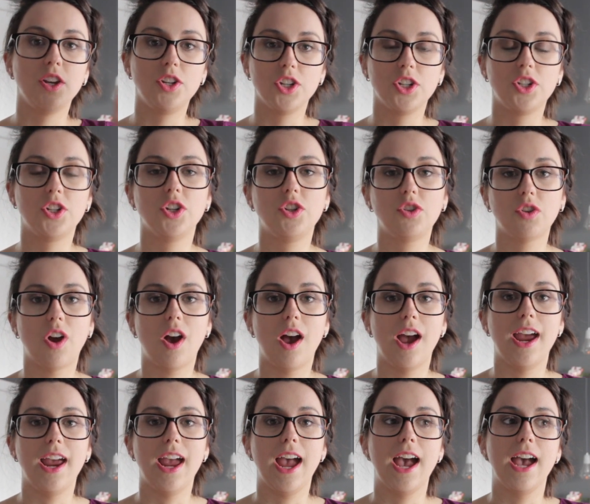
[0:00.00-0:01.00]
just to
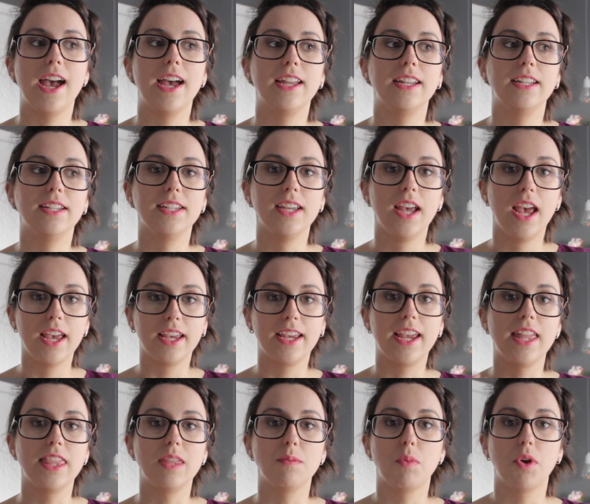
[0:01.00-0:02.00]
try and
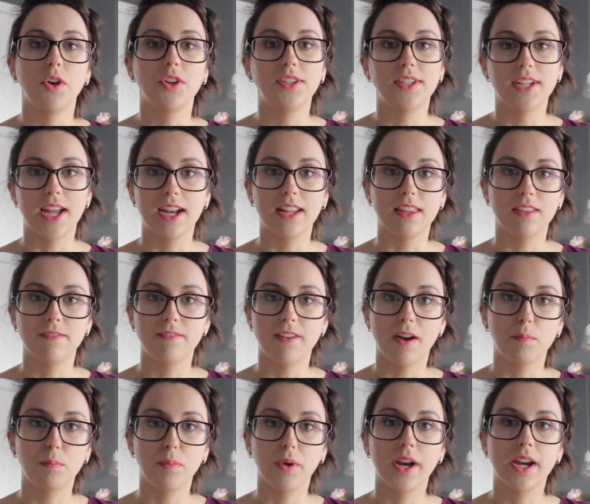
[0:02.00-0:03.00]
get the most out of the
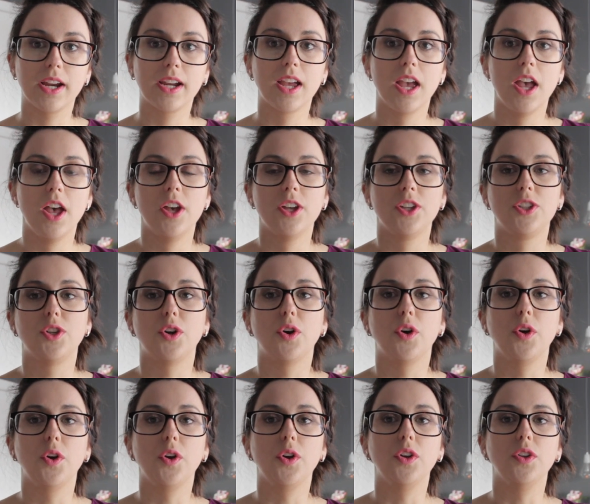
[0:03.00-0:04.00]
fabric.
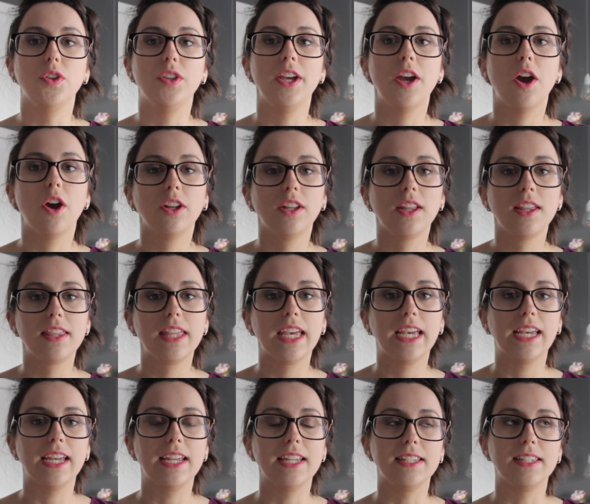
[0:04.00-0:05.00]
So the only
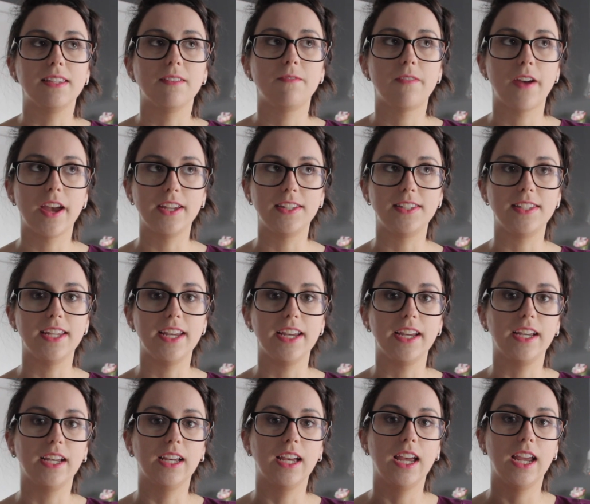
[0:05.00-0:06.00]
thing is the
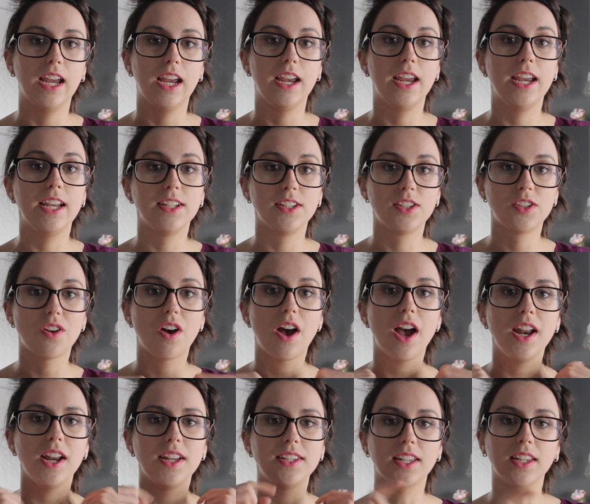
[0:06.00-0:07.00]
facing
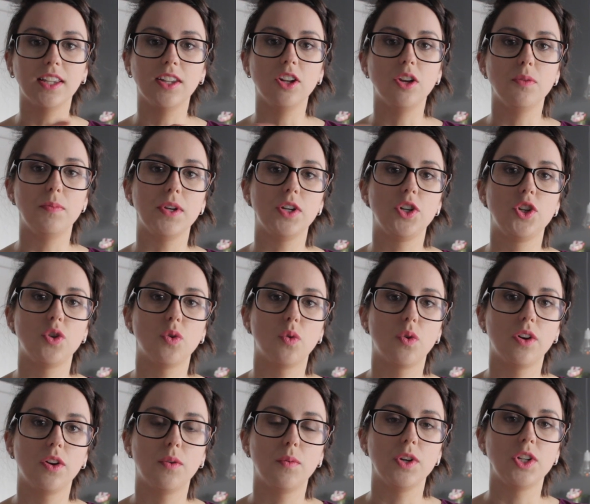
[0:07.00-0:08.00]
inside is a little bit
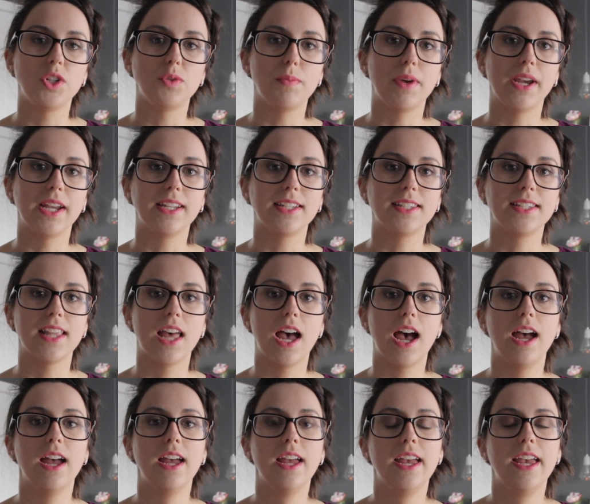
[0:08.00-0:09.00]
shorter, which means
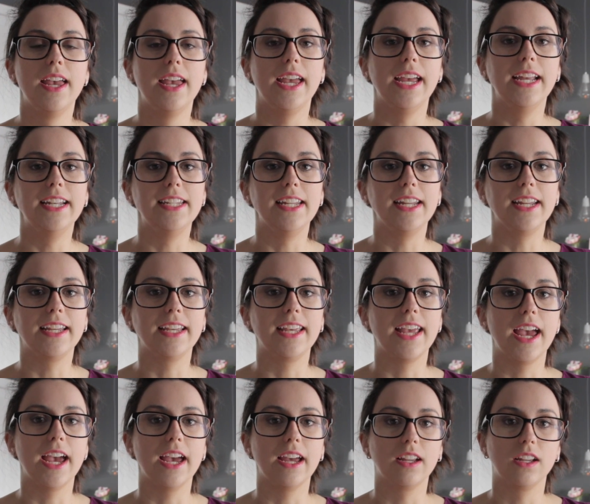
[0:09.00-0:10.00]
that it didn't
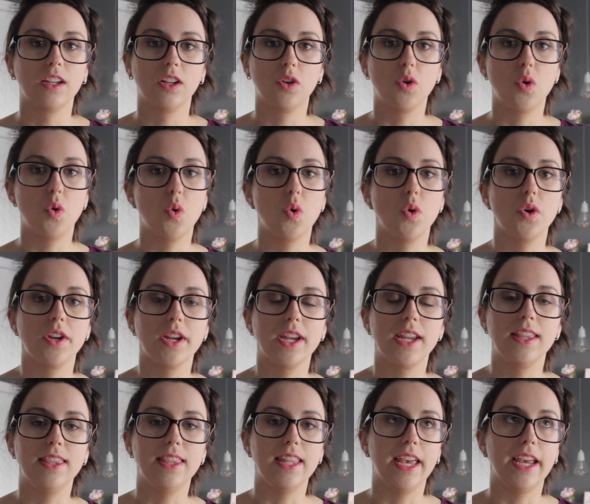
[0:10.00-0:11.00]
get caught
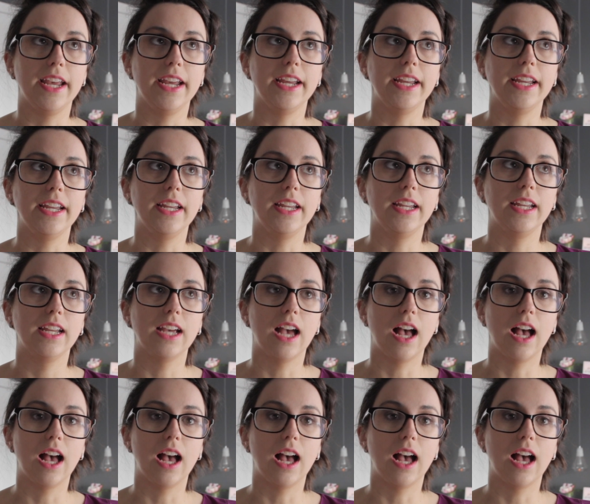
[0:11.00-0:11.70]
in the